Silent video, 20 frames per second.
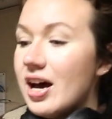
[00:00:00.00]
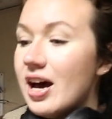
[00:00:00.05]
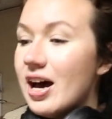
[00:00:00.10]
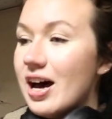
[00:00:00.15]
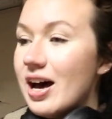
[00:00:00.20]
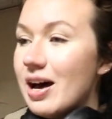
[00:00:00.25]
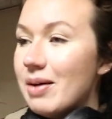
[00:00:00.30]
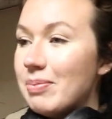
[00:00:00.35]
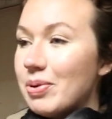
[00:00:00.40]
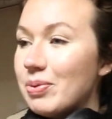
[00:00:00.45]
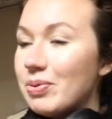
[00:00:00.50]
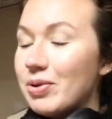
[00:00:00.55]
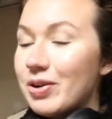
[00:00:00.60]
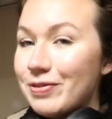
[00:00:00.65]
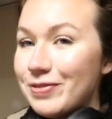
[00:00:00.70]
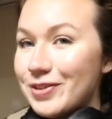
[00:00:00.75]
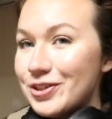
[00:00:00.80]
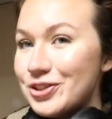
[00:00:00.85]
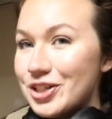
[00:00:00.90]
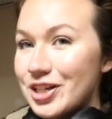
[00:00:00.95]
But we're
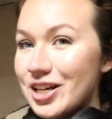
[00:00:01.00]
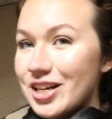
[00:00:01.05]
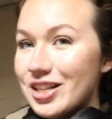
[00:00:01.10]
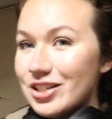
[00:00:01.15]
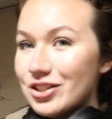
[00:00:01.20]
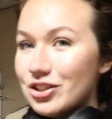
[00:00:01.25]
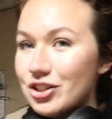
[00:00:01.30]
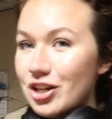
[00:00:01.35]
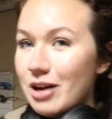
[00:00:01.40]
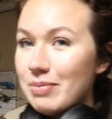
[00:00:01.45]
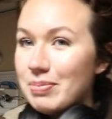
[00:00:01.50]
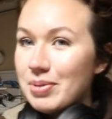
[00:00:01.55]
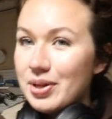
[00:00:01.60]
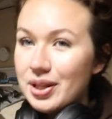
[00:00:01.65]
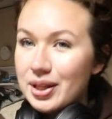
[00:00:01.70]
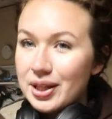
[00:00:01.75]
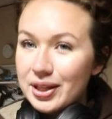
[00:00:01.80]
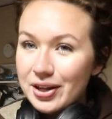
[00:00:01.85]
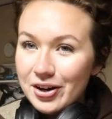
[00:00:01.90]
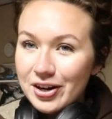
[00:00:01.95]
officially in the shop
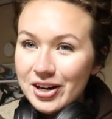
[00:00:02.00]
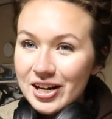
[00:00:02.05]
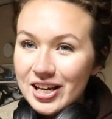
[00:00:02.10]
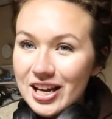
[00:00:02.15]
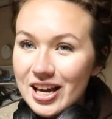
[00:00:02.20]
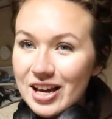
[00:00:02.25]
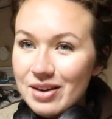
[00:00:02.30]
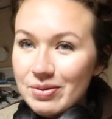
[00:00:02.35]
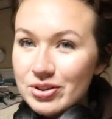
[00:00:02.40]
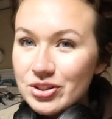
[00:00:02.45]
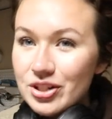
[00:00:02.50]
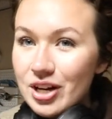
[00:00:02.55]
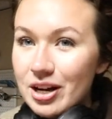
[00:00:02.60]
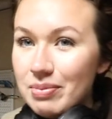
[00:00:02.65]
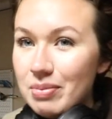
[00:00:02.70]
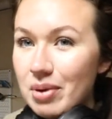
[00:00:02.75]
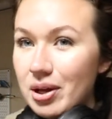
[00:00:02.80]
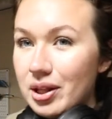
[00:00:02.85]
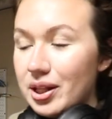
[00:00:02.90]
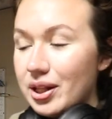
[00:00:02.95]
starting it, which
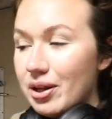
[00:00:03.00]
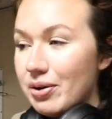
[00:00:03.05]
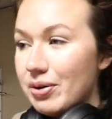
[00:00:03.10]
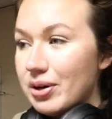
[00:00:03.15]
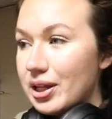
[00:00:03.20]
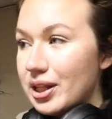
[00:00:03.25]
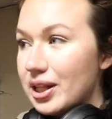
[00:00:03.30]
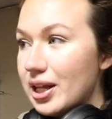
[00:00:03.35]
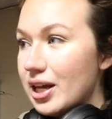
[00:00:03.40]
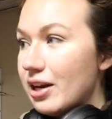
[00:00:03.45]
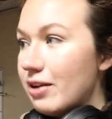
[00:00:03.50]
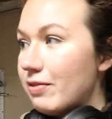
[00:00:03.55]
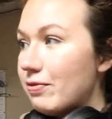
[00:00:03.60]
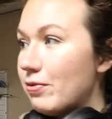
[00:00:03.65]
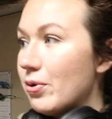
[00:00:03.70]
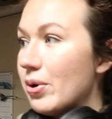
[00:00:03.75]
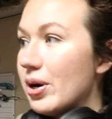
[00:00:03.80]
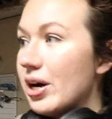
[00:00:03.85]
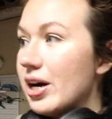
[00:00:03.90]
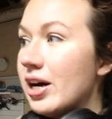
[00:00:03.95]
I'm so excited
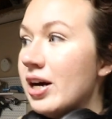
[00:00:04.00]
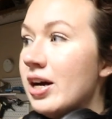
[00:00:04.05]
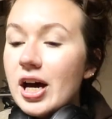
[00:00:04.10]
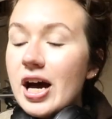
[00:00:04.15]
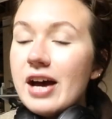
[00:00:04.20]
for.